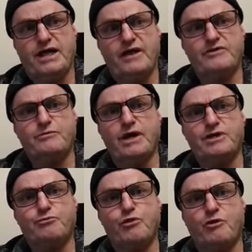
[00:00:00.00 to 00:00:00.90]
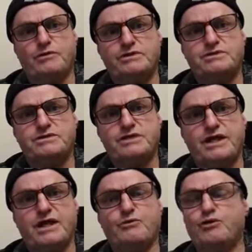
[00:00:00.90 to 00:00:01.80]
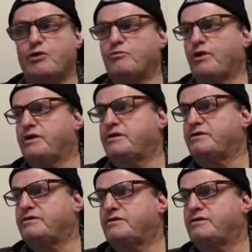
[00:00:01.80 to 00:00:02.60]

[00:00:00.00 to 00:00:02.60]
Having made a promise, he will not break it.